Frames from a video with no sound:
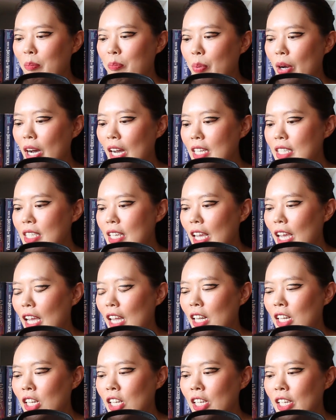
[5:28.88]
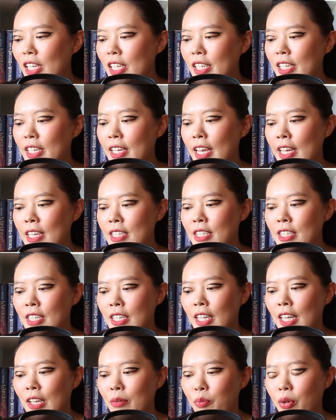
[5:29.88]
But she is
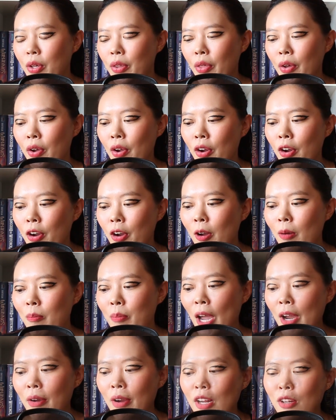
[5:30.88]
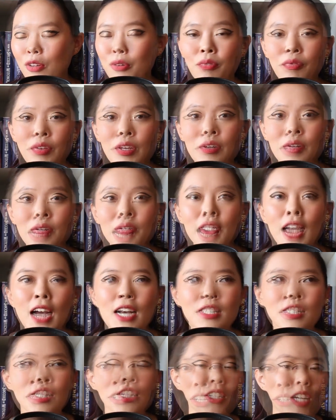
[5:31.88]
dealing with her biracial feels.
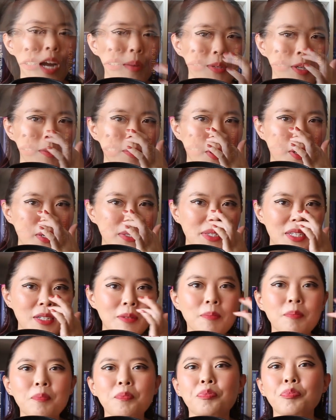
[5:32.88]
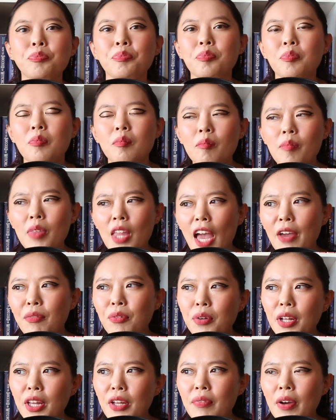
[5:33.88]
As an adopted person, I
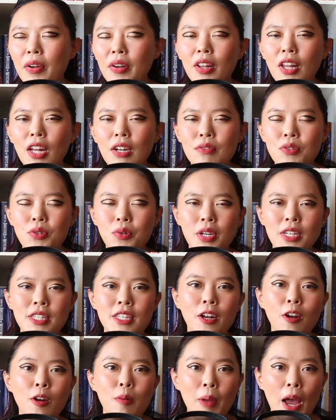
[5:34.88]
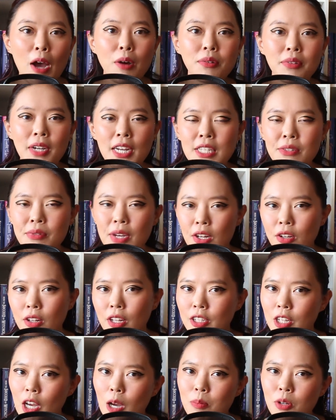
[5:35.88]
haven't really found a lot of stories that are about
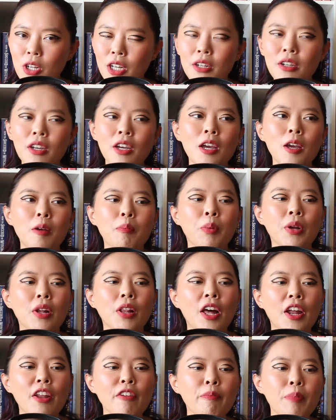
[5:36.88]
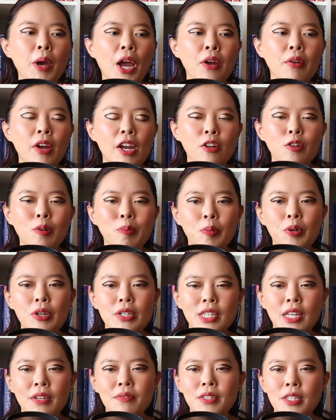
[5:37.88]
transracial adoption, but a lot of biracial
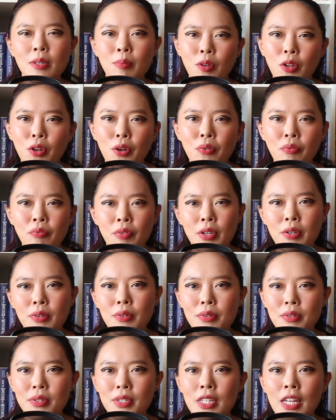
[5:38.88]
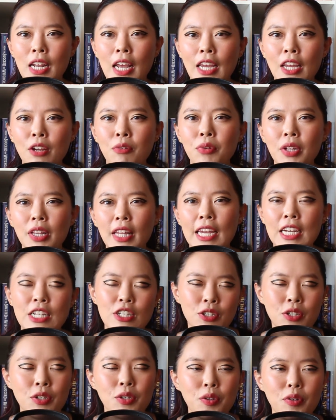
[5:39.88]
books have similar feels that I can relate
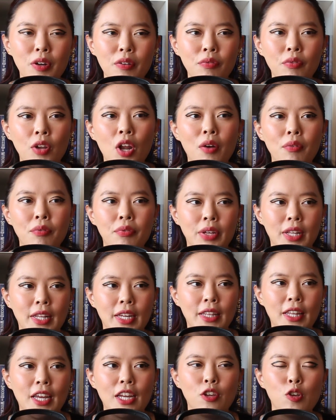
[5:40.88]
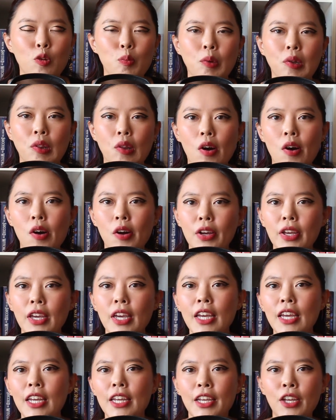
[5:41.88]
to, of not feeling like you belong
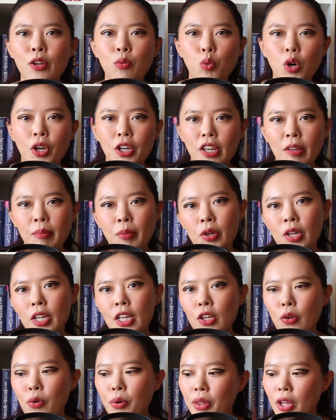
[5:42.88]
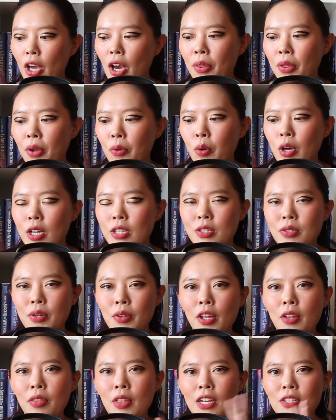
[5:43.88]
in one community or the other one. So I
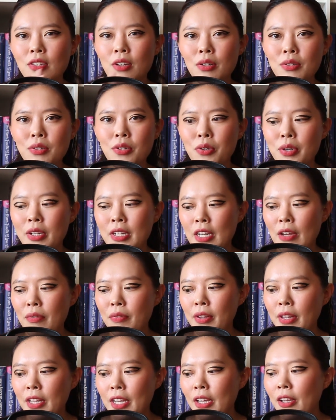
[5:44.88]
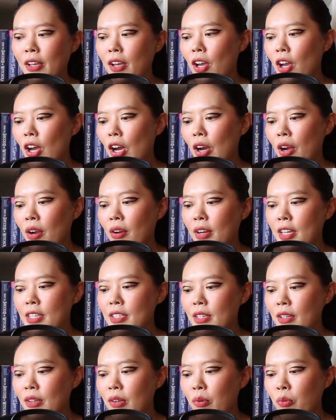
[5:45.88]
think that's also and definitely a
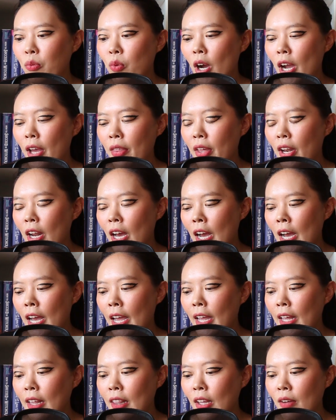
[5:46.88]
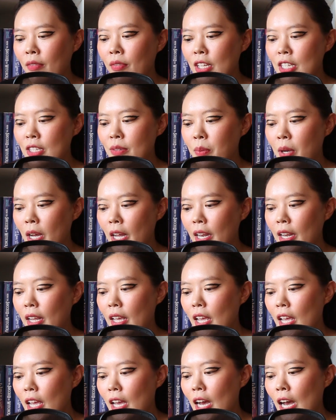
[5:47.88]
reason why that I love this one.
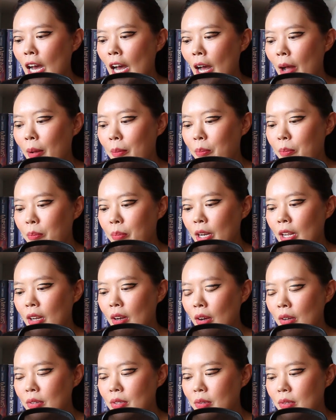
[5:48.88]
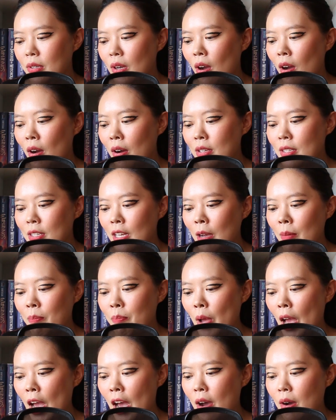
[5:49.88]
But it also talks
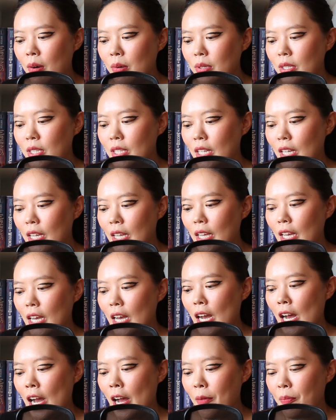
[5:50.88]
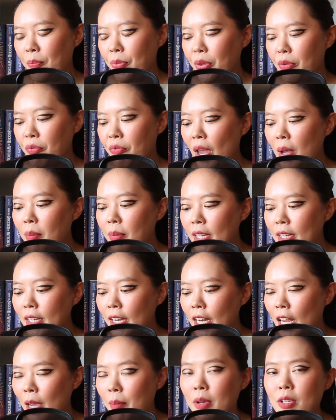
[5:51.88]
about family
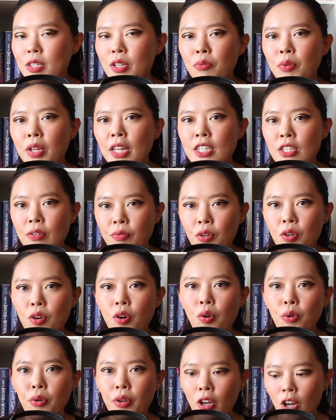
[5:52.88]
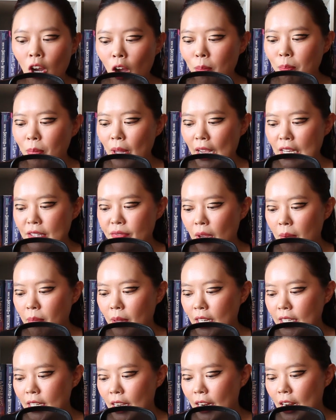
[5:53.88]
dynamics and really difficult, complex
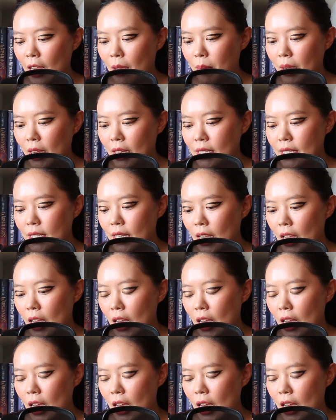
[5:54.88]
family dynamics.